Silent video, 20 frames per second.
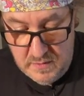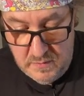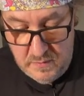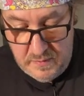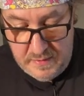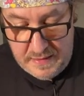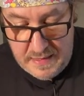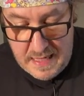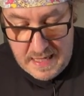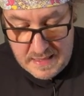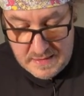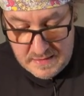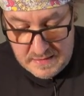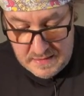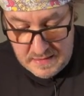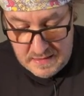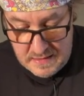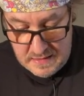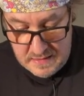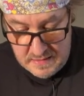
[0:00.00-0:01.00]
We got
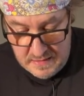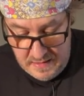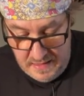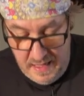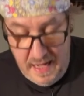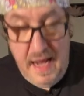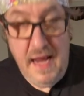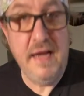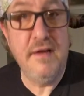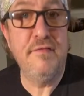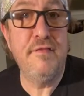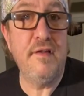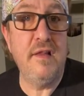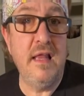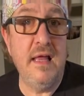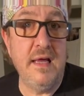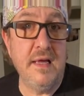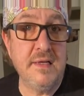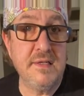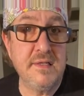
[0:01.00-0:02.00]
8
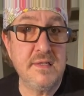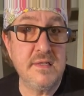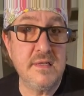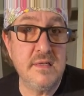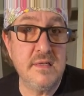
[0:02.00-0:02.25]
fillets.